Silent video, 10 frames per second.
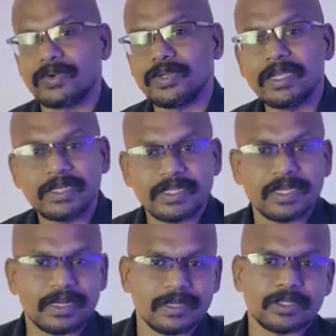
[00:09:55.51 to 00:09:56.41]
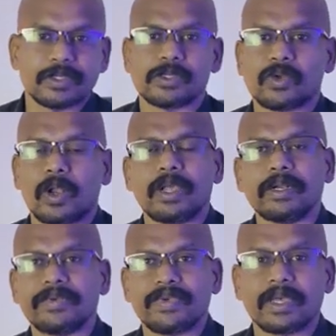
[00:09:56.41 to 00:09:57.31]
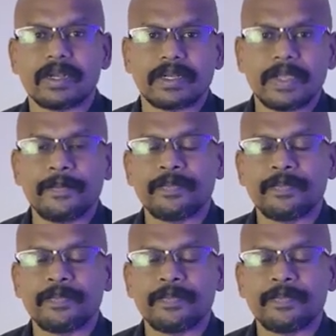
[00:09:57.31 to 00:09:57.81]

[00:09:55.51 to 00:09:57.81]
eating and swallowing difficulty.